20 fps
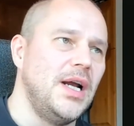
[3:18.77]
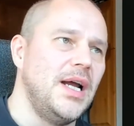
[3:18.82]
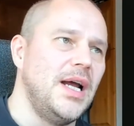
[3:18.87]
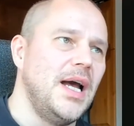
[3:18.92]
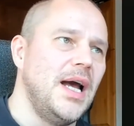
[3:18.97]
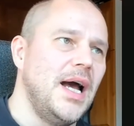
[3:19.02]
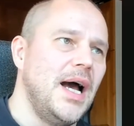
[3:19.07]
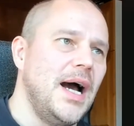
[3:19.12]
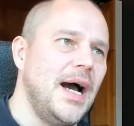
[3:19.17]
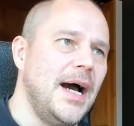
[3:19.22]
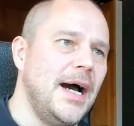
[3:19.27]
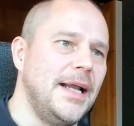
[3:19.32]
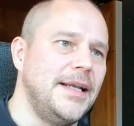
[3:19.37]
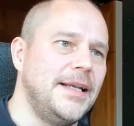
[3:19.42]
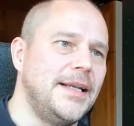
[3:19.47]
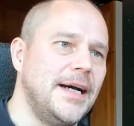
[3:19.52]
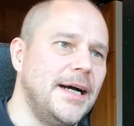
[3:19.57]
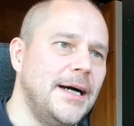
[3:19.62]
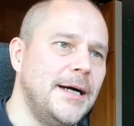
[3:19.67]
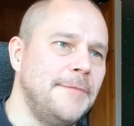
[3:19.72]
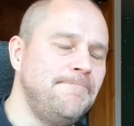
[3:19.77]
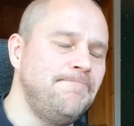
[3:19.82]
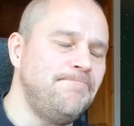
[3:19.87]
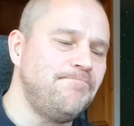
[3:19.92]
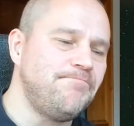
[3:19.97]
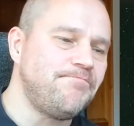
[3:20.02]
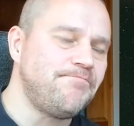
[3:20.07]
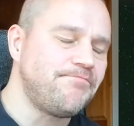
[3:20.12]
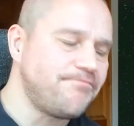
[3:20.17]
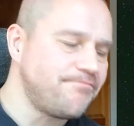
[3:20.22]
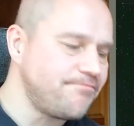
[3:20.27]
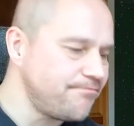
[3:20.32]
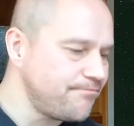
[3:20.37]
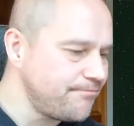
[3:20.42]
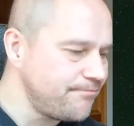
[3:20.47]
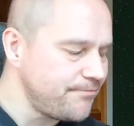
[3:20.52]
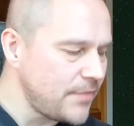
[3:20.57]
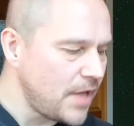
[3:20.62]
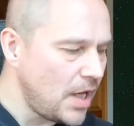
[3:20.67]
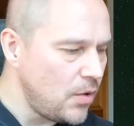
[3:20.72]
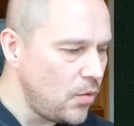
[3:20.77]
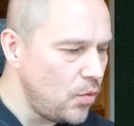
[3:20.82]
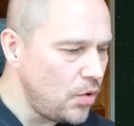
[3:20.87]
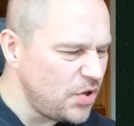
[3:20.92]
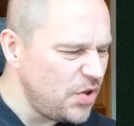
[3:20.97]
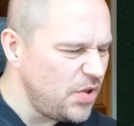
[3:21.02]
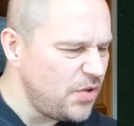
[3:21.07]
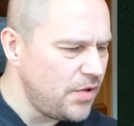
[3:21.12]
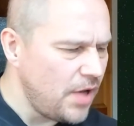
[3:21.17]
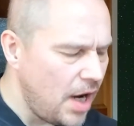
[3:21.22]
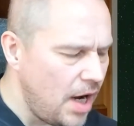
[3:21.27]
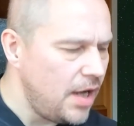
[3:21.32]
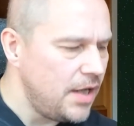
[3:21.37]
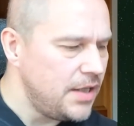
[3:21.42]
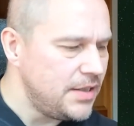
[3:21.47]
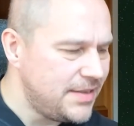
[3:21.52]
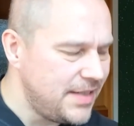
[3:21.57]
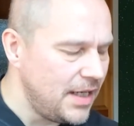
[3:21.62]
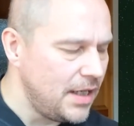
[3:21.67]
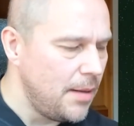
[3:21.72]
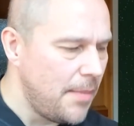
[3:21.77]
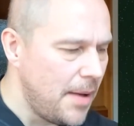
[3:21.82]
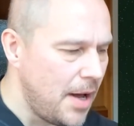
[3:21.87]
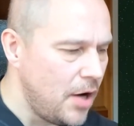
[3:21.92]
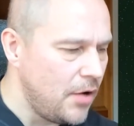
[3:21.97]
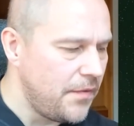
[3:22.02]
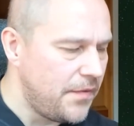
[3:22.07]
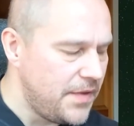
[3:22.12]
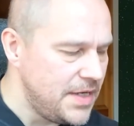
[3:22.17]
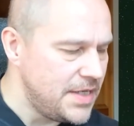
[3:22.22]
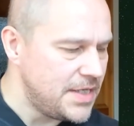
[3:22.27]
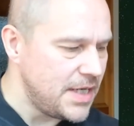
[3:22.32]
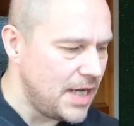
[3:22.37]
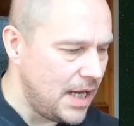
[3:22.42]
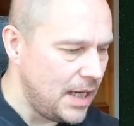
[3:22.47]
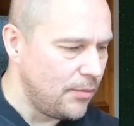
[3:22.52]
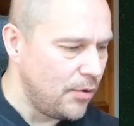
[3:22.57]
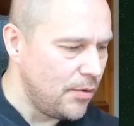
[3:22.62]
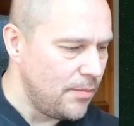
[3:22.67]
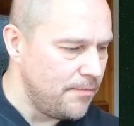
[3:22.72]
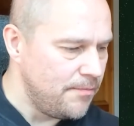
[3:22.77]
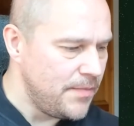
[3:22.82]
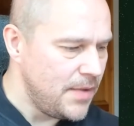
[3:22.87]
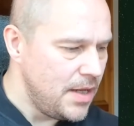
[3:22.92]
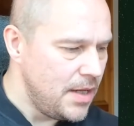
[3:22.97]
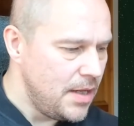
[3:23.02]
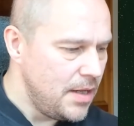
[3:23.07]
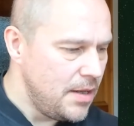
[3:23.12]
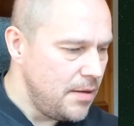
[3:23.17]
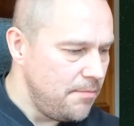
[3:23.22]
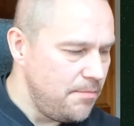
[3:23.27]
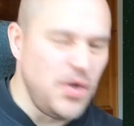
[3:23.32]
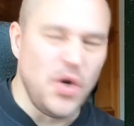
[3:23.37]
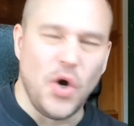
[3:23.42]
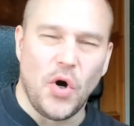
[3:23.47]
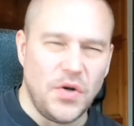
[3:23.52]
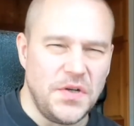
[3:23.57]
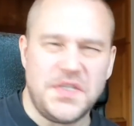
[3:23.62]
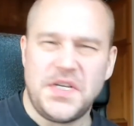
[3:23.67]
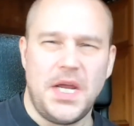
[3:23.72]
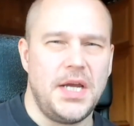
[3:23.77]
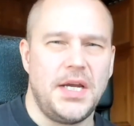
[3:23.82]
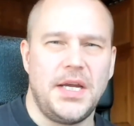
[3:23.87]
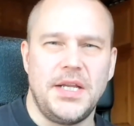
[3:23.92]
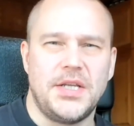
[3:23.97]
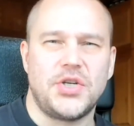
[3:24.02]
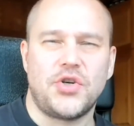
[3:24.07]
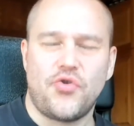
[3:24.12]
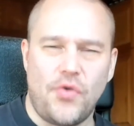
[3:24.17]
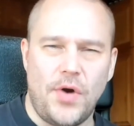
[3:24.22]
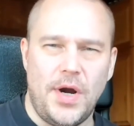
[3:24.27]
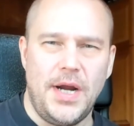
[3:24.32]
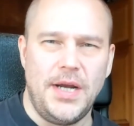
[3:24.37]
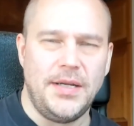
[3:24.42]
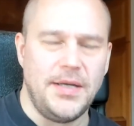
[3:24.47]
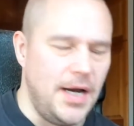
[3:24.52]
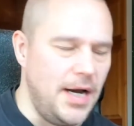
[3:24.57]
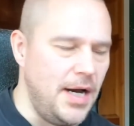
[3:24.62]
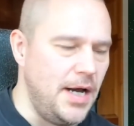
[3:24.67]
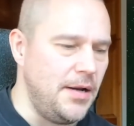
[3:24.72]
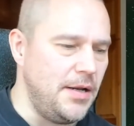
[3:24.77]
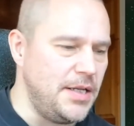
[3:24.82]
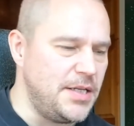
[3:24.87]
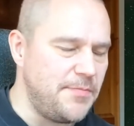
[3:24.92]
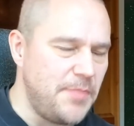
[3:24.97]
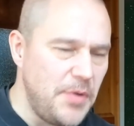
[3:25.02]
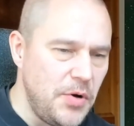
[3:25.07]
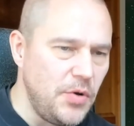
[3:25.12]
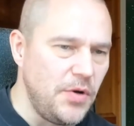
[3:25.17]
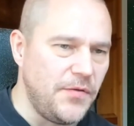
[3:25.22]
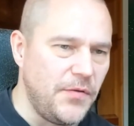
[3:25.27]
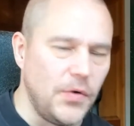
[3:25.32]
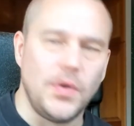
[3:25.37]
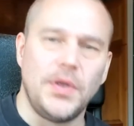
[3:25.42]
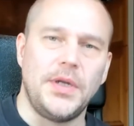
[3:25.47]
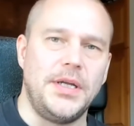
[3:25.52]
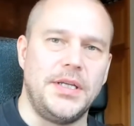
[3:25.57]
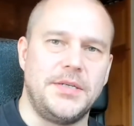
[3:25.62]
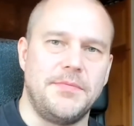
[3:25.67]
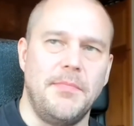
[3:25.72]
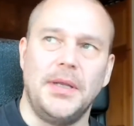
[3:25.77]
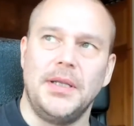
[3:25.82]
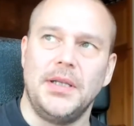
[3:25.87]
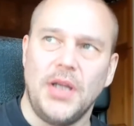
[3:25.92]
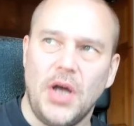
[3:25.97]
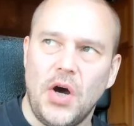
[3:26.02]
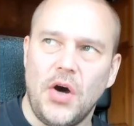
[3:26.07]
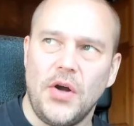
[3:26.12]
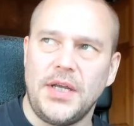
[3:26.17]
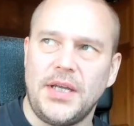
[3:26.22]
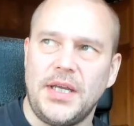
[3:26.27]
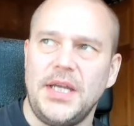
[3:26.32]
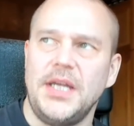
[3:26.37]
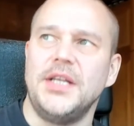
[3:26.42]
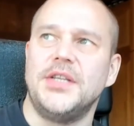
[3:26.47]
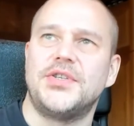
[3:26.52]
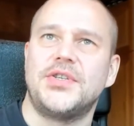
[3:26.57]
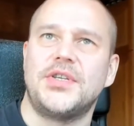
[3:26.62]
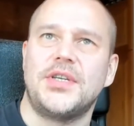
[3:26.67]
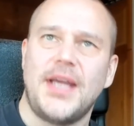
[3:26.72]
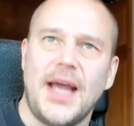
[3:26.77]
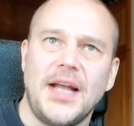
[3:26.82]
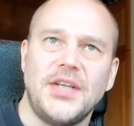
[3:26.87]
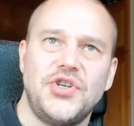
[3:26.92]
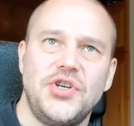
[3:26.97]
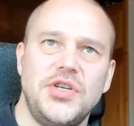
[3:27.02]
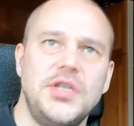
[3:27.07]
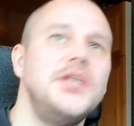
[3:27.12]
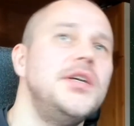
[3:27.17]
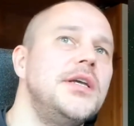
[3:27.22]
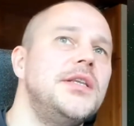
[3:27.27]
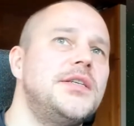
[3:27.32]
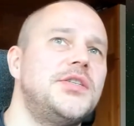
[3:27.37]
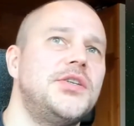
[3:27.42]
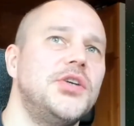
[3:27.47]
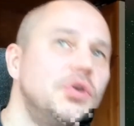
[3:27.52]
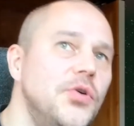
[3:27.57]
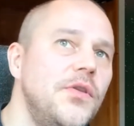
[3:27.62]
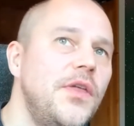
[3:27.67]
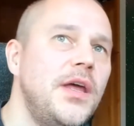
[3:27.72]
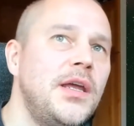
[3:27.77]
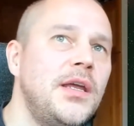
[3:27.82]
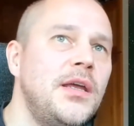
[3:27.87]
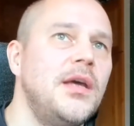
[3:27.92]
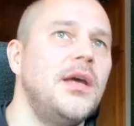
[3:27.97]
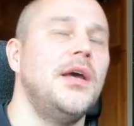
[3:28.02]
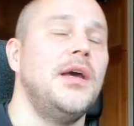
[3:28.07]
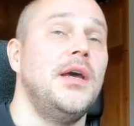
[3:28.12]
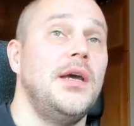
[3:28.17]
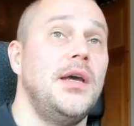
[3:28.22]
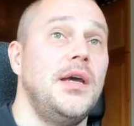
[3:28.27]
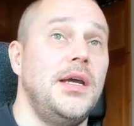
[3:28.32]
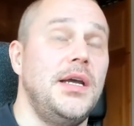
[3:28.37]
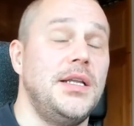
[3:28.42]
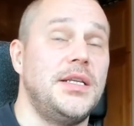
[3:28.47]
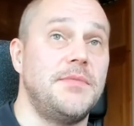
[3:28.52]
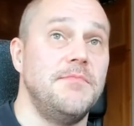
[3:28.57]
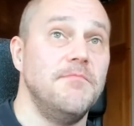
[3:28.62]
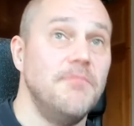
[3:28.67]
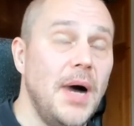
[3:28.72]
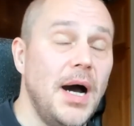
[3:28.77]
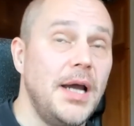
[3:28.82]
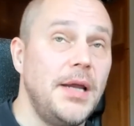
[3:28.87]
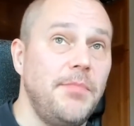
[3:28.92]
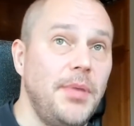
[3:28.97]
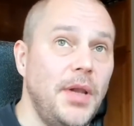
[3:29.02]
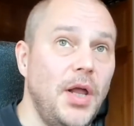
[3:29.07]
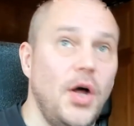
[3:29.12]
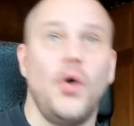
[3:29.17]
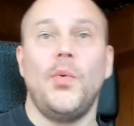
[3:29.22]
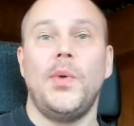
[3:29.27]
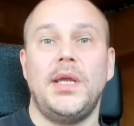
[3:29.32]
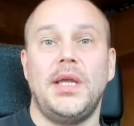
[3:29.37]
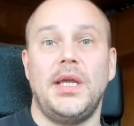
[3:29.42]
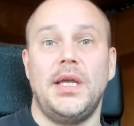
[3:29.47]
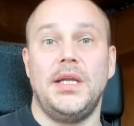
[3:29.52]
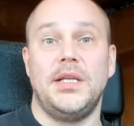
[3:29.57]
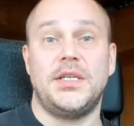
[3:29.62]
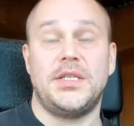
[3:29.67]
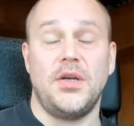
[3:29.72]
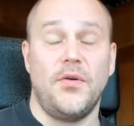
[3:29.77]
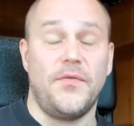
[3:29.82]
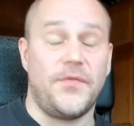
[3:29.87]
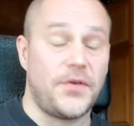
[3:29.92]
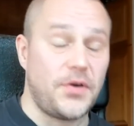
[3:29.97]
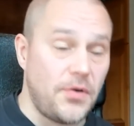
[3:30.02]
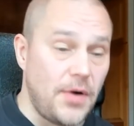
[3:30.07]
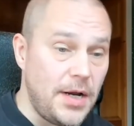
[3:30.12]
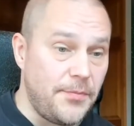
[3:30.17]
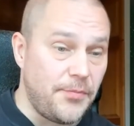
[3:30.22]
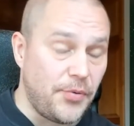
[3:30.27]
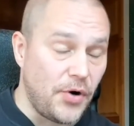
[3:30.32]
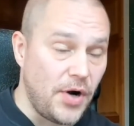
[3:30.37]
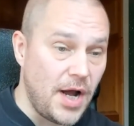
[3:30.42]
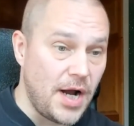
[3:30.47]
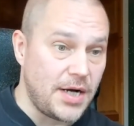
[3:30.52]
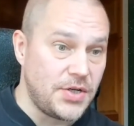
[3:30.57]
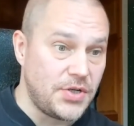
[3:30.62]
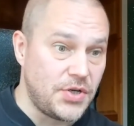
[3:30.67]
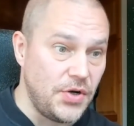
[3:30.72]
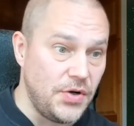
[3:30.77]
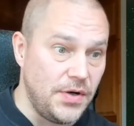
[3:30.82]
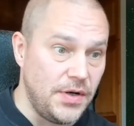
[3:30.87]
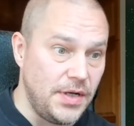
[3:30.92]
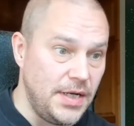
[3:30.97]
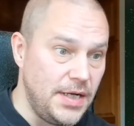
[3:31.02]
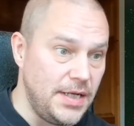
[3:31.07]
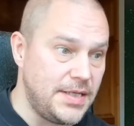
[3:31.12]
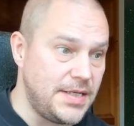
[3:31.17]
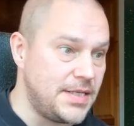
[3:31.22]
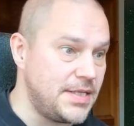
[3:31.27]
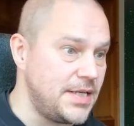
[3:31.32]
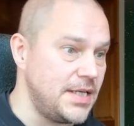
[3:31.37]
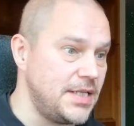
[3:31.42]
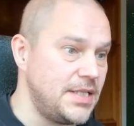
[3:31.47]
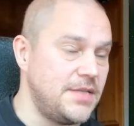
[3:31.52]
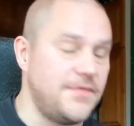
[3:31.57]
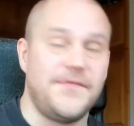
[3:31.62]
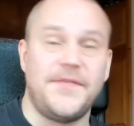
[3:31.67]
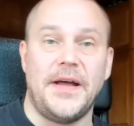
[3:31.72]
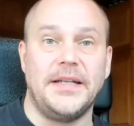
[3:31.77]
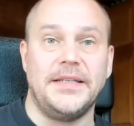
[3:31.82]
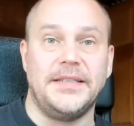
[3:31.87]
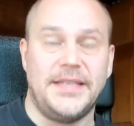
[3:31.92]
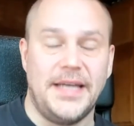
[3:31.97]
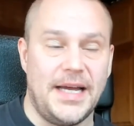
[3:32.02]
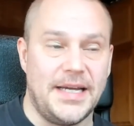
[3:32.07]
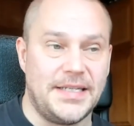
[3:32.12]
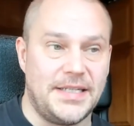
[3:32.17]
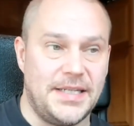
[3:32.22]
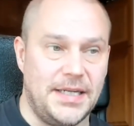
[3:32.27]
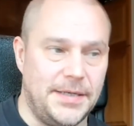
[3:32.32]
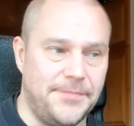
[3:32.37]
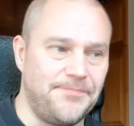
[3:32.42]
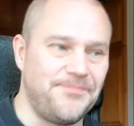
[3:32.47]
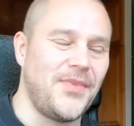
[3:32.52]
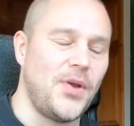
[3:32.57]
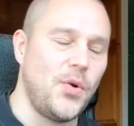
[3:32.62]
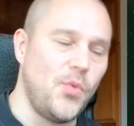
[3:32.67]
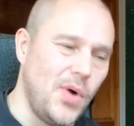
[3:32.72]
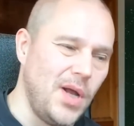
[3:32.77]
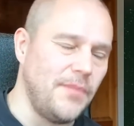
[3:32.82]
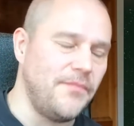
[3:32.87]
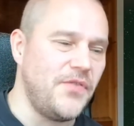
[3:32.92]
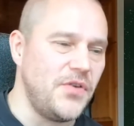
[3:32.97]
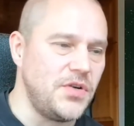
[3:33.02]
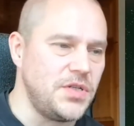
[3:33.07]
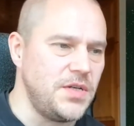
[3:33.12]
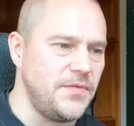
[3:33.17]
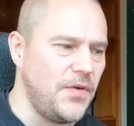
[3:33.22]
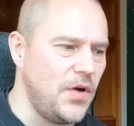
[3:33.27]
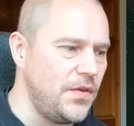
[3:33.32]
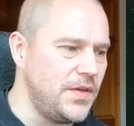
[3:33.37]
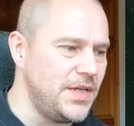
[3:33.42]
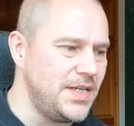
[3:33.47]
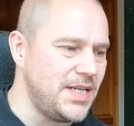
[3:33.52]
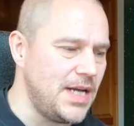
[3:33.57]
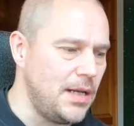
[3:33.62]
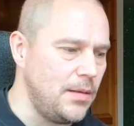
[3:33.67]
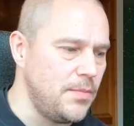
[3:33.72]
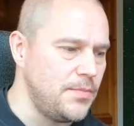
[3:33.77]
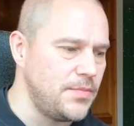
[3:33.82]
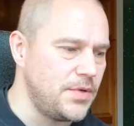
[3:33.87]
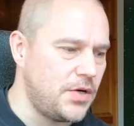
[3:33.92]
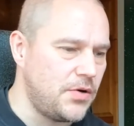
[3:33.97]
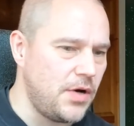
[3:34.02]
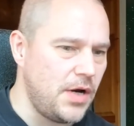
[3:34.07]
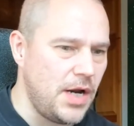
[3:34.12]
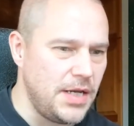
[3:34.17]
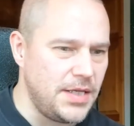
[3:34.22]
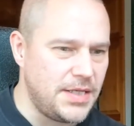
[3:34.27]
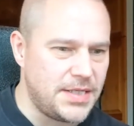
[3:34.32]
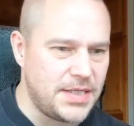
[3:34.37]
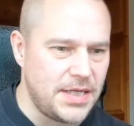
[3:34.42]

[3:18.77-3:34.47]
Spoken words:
And what could I tell about this album? Beyond saying it's great and it's beautiful, it's melodic, it's catchy, it's soothing, it's mind-blowing, it's of great production, it's just fantastic. Well, first of all, this album creates